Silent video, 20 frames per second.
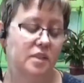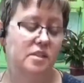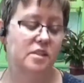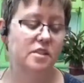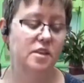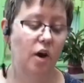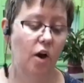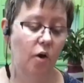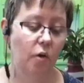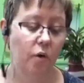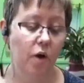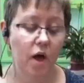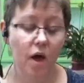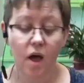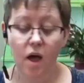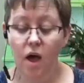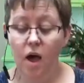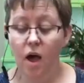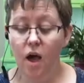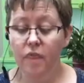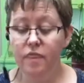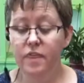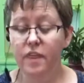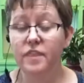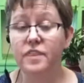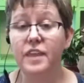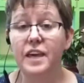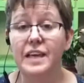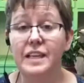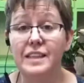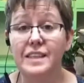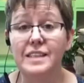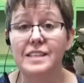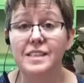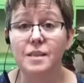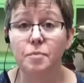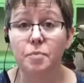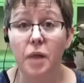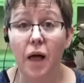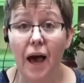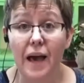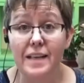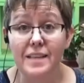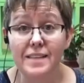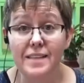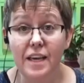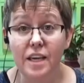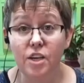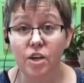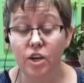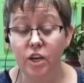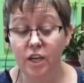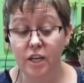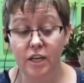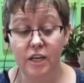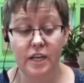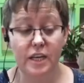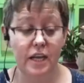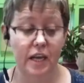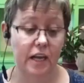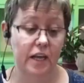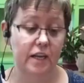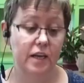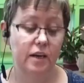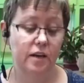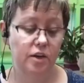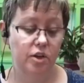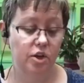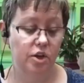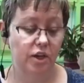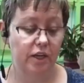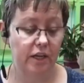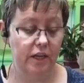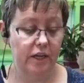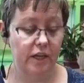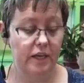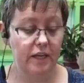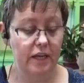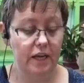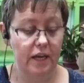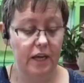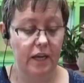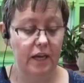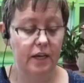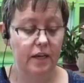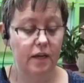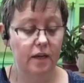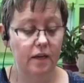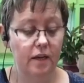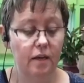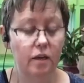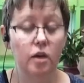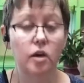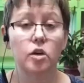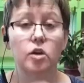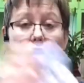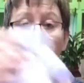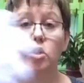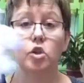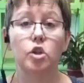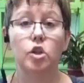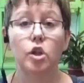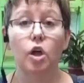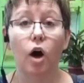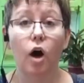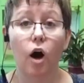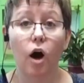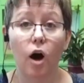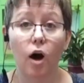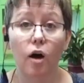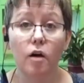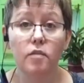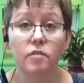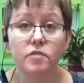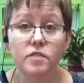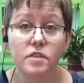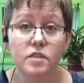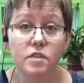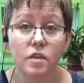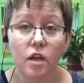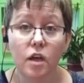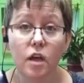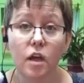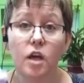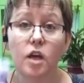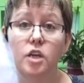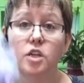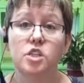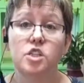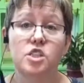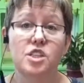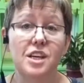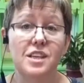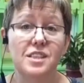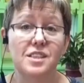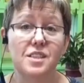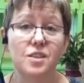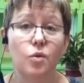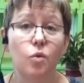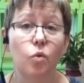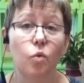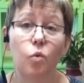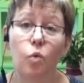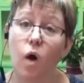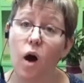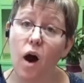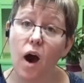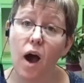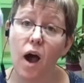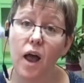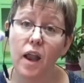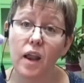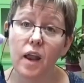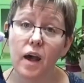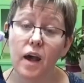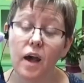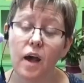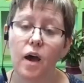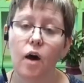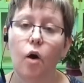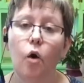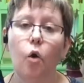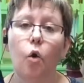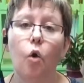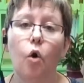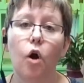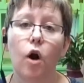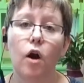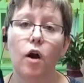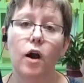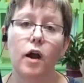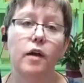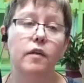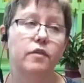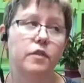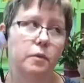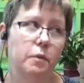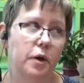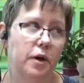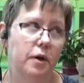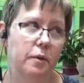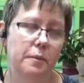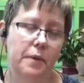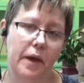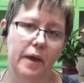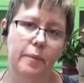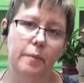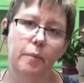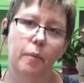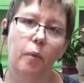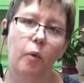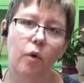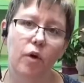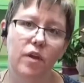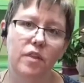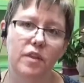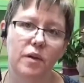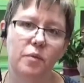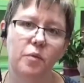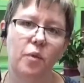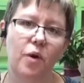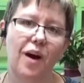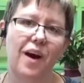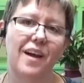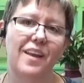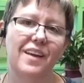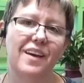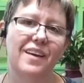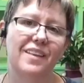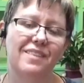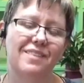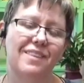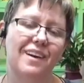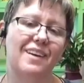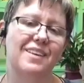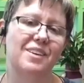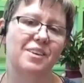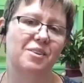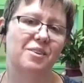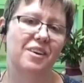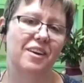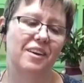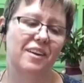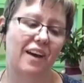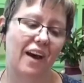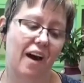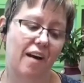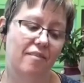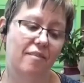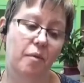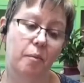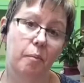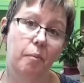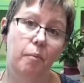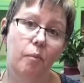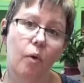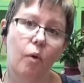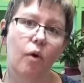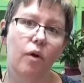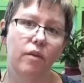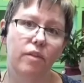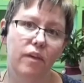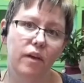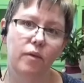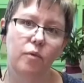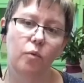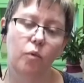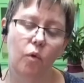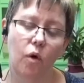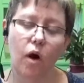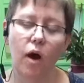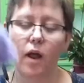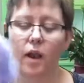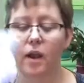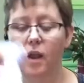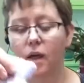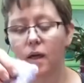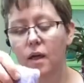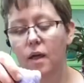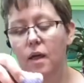So the thing, the supplies that you're going to need, you're going to need gloves, just one, or if you want to make more than one, then you can have more than one.